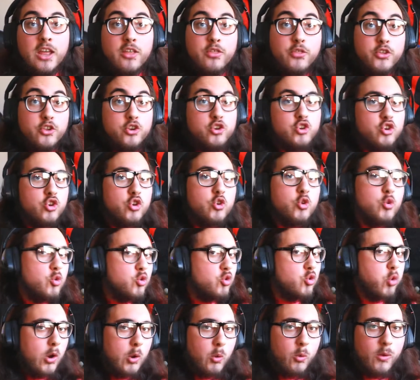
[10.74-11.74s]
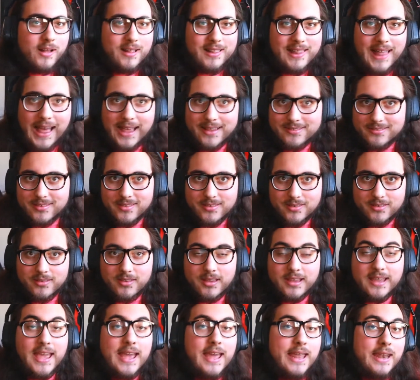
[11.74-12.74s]
the new 21 classes.
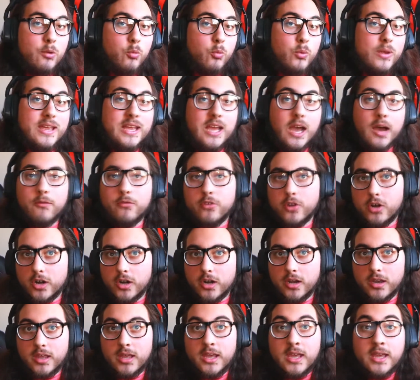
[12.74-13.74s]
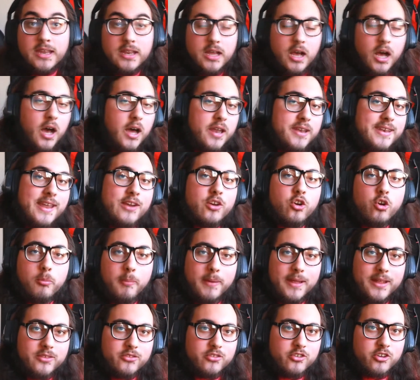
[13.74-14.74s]
Again, we covered
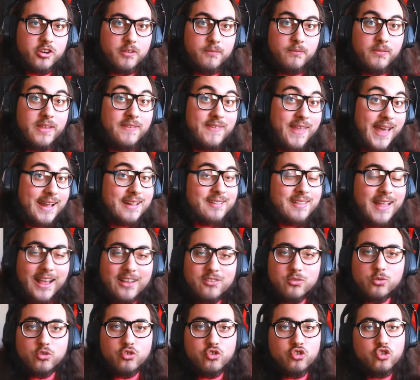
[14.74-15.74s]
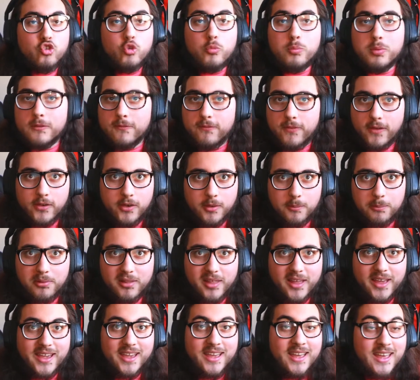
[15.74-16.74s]
Necromancer, and that class was super fun to
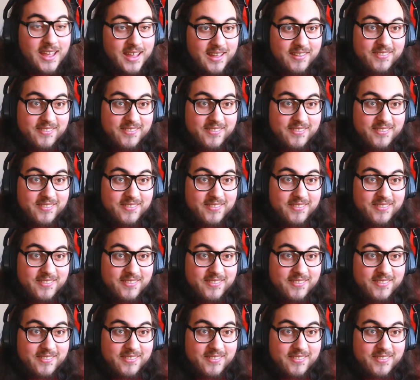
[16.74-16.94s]
play.